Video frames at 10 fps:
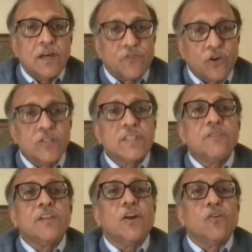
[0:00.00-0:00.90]
Of course,
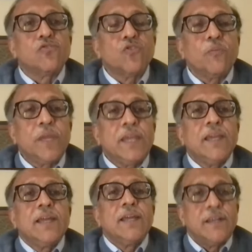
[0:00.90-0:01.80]
there will also
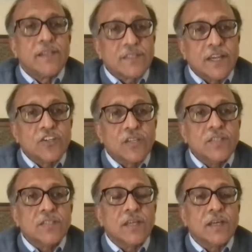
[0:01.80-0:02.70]
be
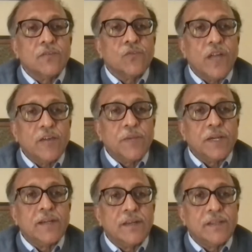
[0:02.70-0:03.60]
discussions. There would have
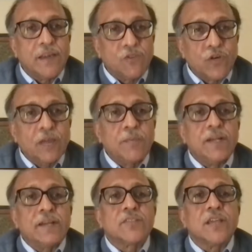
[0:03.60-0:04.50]
been
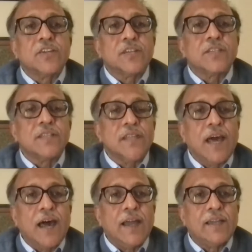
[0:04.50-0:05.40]
discussions in
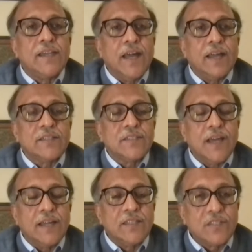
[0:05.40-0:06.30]
the
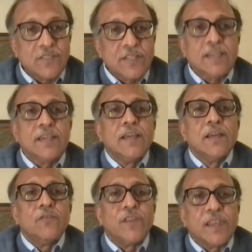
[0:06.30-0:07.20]
IGC
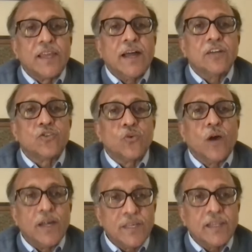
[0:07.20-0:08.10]
with regards to
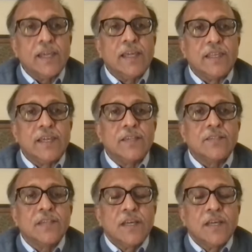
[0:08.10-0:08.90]
other areas.